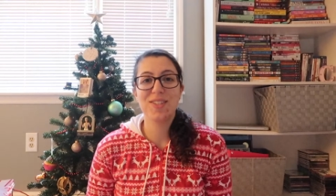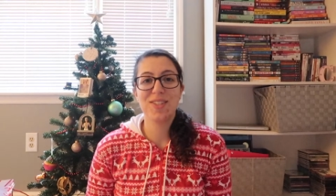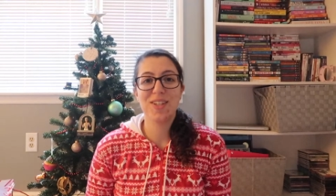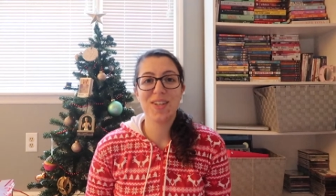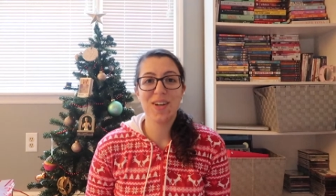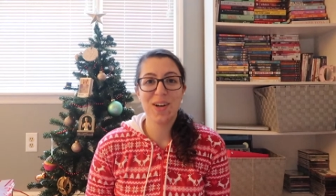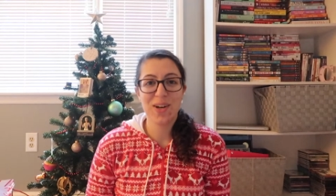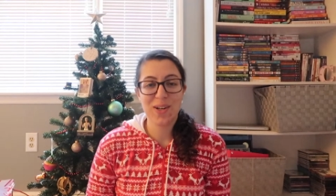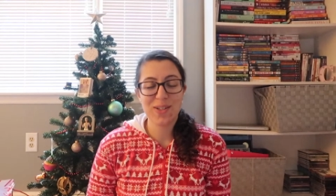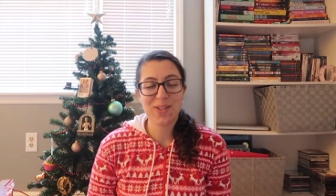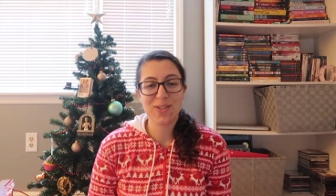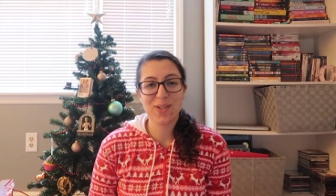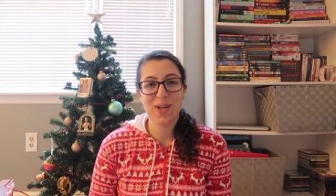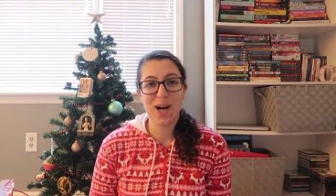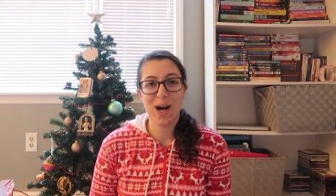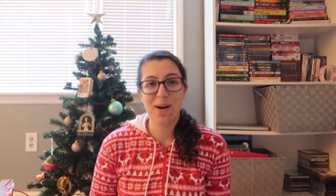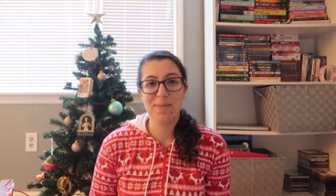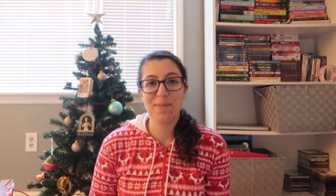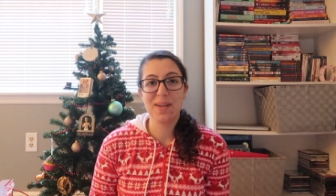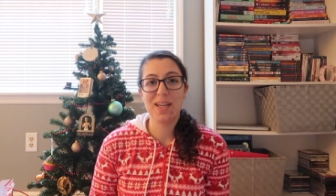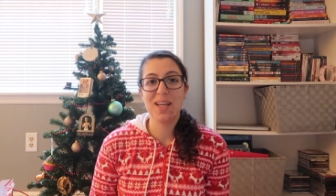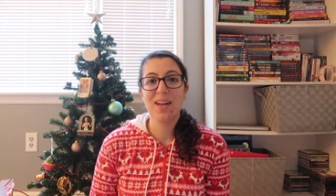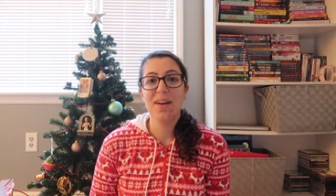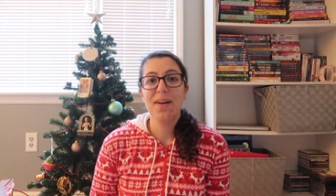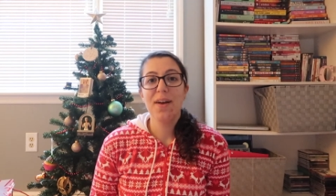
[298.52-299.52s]
she also got
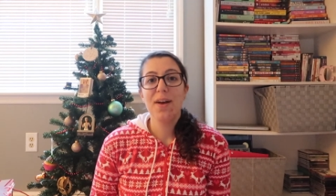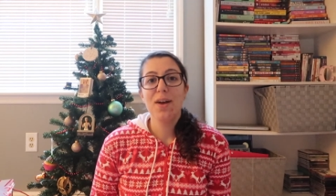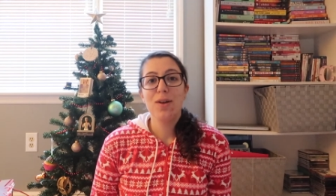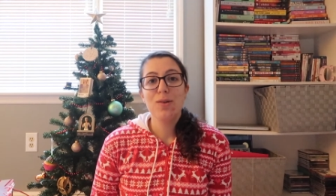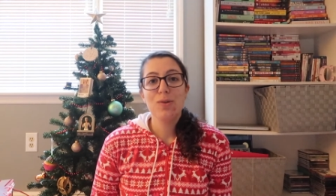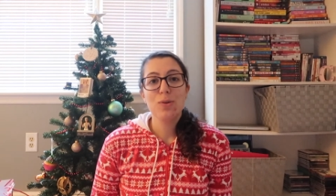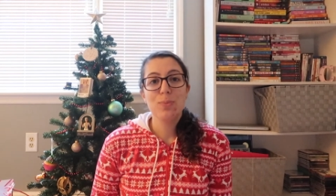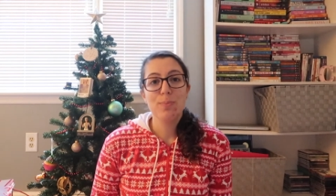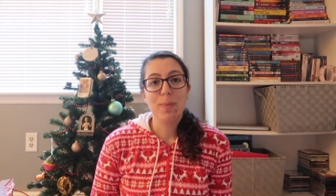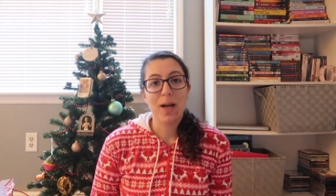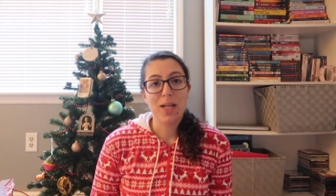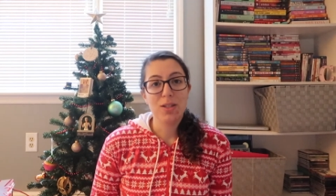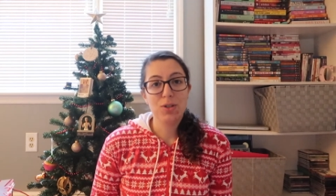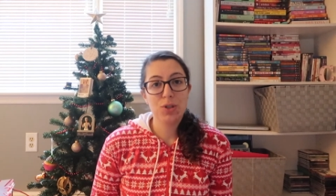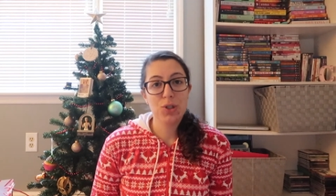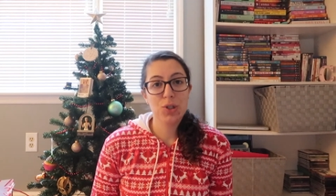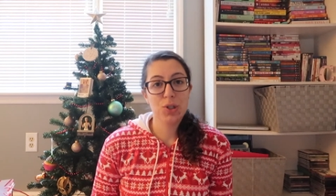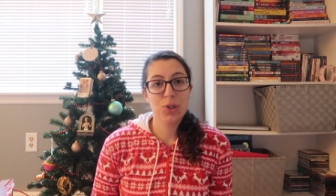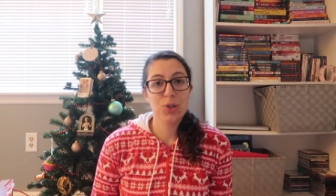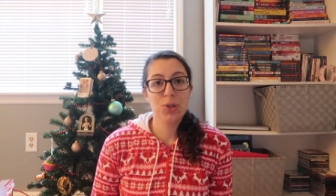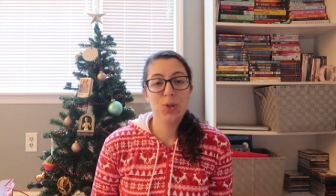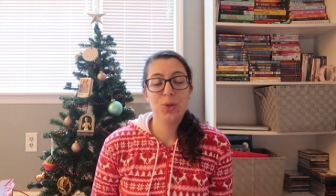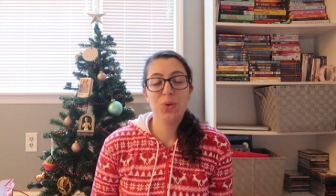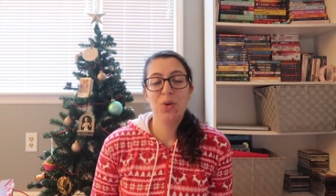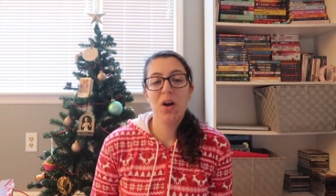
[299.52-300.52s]
me my
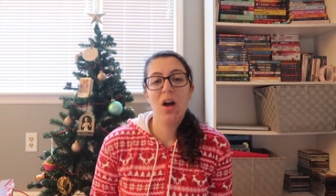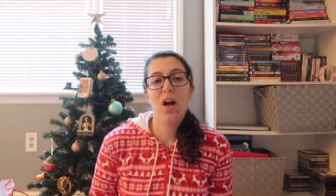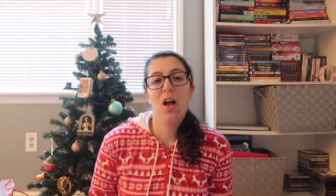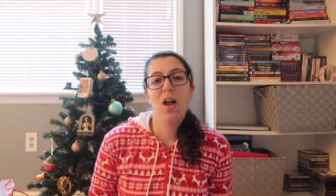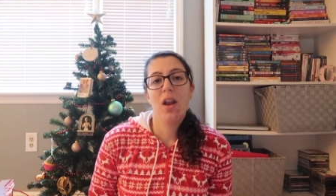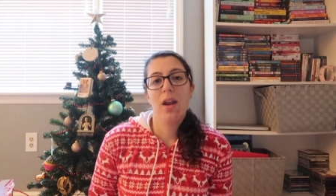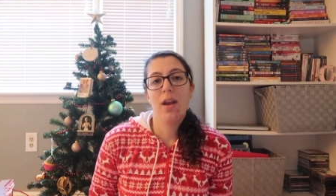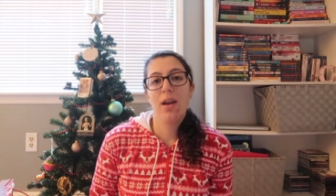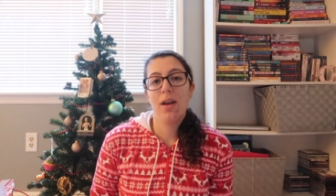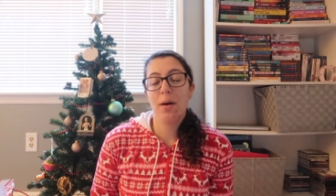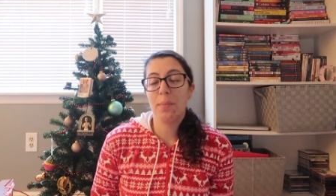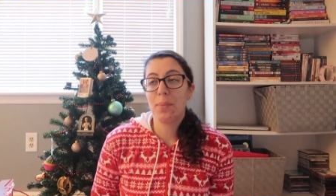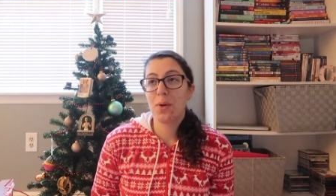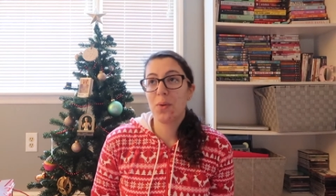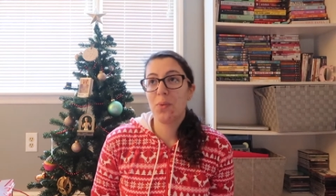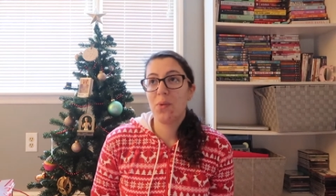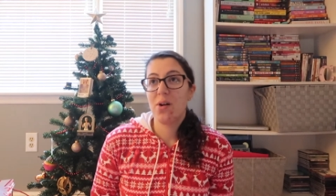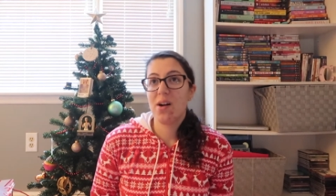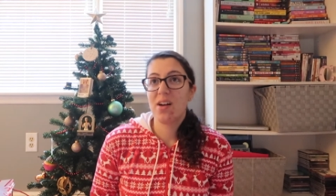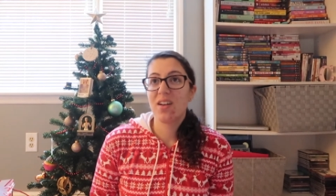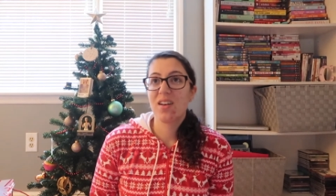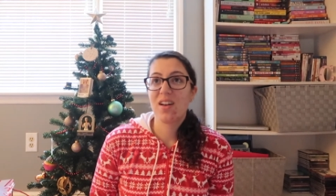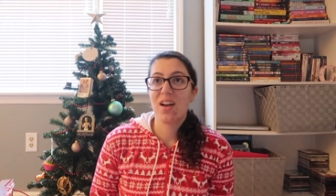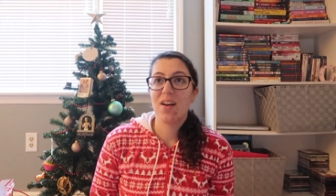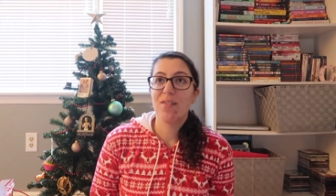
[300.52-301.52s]
two number
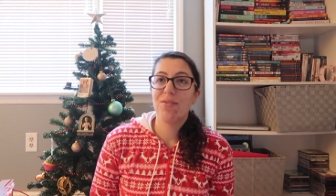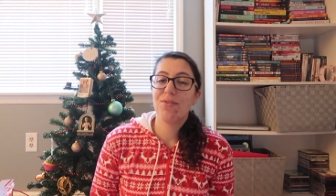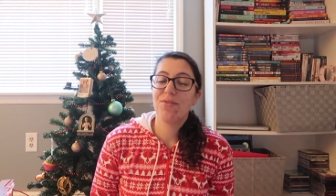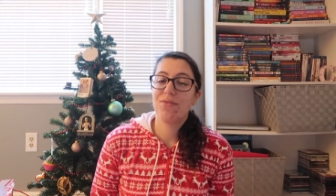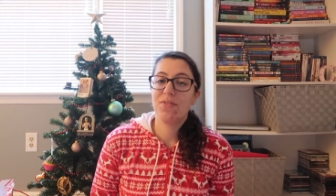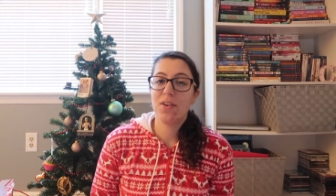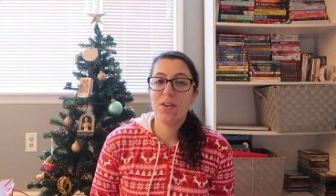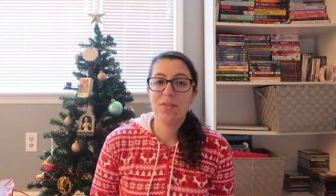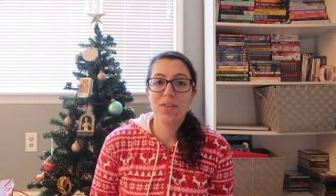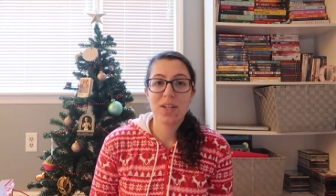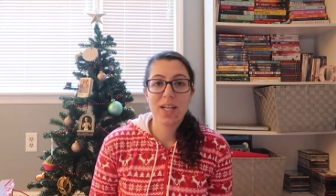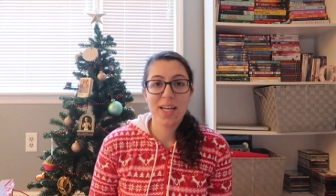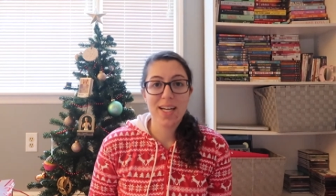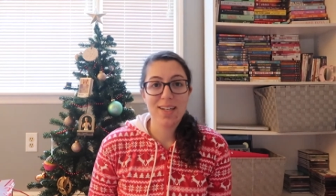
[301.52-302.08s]
one favorite